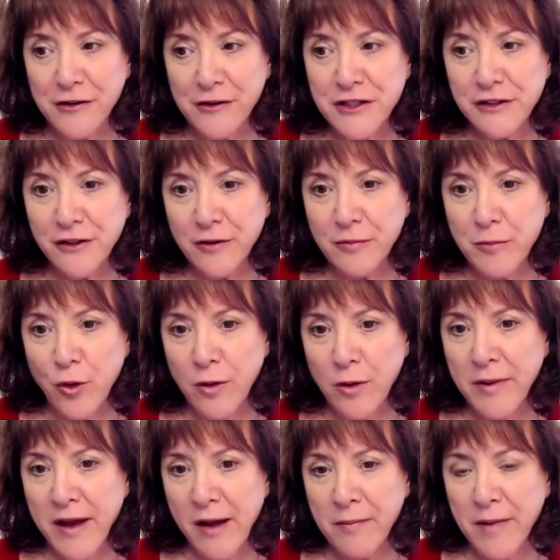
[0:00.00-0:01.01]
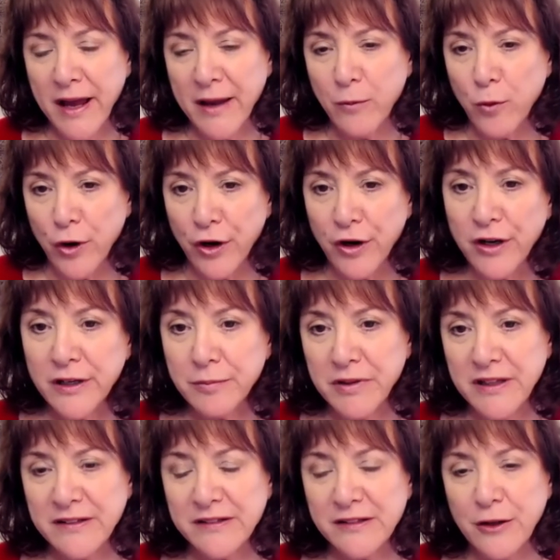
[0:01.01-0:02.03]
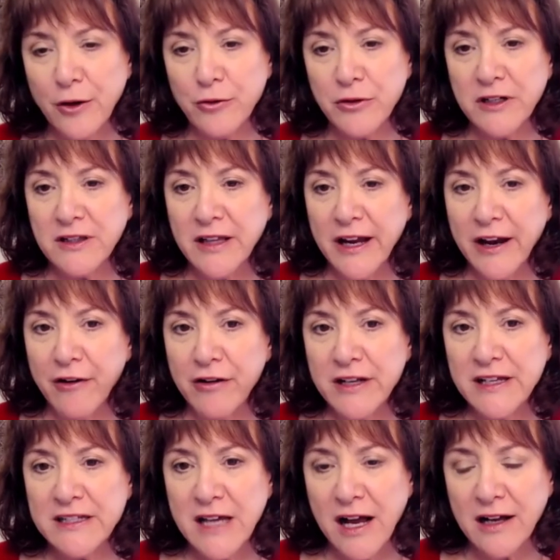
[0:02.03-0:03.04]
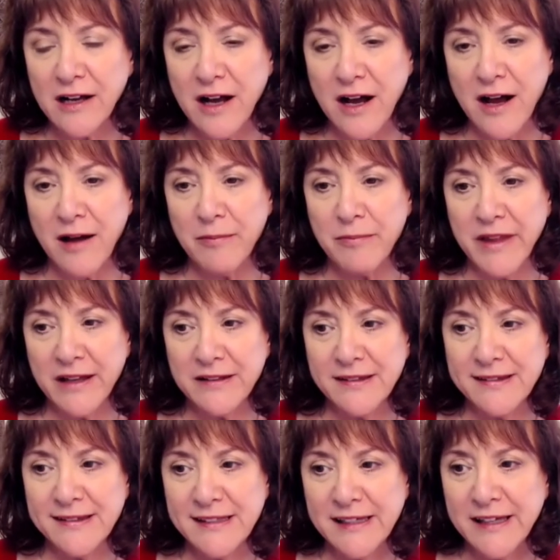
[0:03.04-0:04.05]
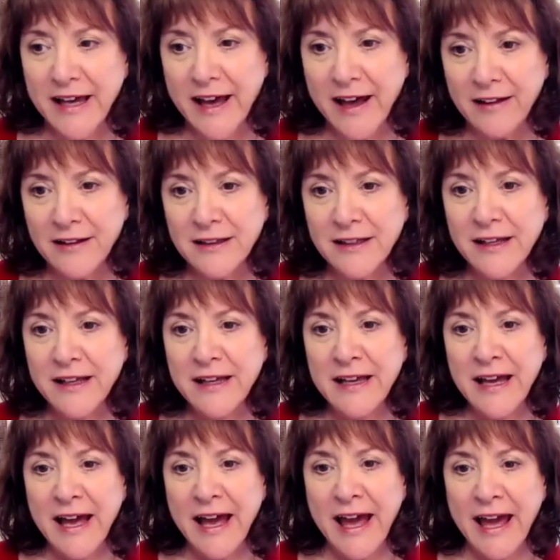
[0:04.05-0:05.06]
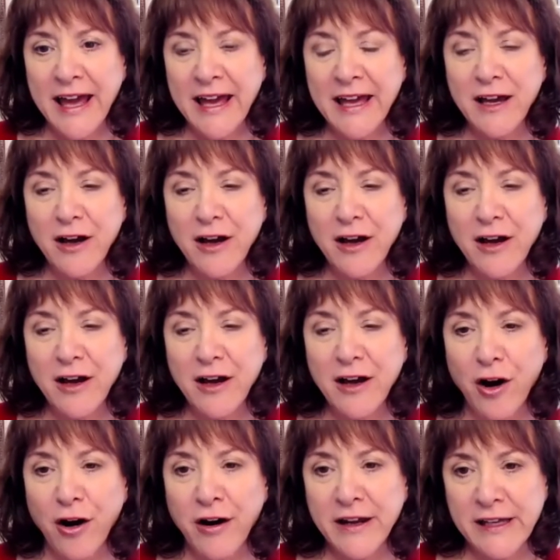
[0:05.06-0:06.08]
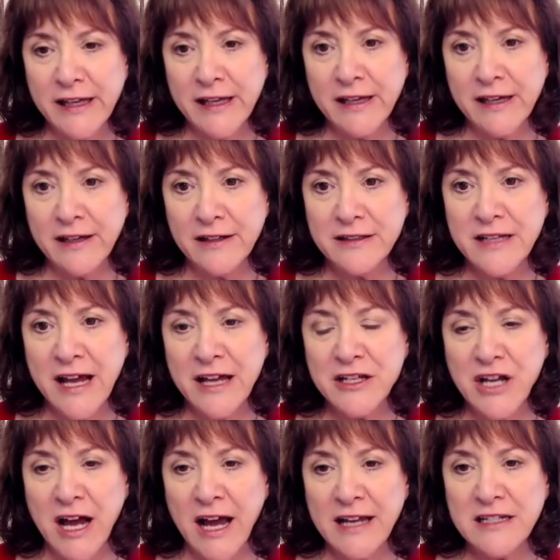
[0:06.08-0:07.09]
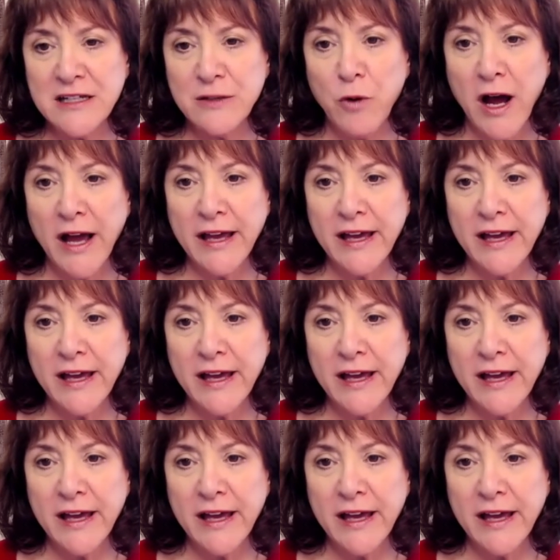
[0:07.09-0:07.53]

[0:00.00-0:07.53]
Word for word: To learn more about my work, please go to clarity dot com. That's C L A R E dash I T Y.